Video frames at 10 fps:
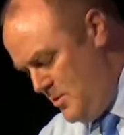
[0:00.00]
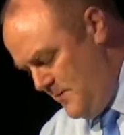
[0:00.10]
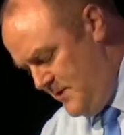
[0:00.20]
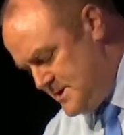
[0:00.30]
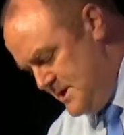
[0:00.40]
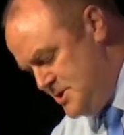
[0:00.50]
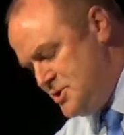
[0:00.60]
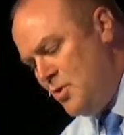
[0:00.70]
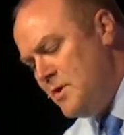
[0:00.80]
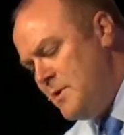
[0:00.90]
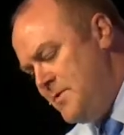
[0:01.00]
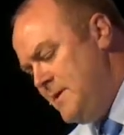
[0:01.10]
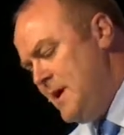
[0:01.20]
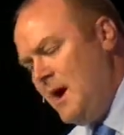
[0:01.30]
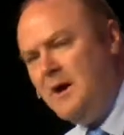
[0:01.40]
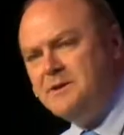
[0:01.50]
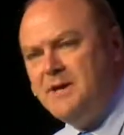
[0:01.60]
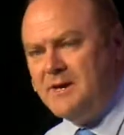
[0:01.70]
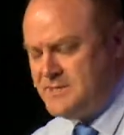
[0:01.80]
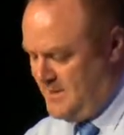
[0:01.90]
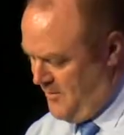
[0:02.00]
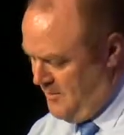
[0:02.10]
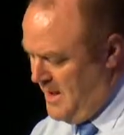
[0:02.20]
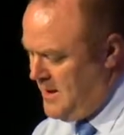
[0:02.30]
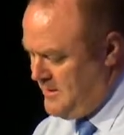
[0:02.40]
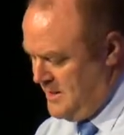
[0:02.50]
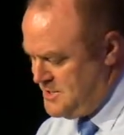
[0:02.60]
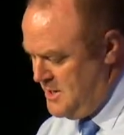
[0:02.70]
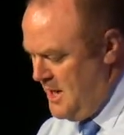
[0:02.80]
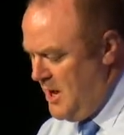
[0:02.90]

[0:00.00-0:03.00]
if it's enjoyed within the context of a marriage,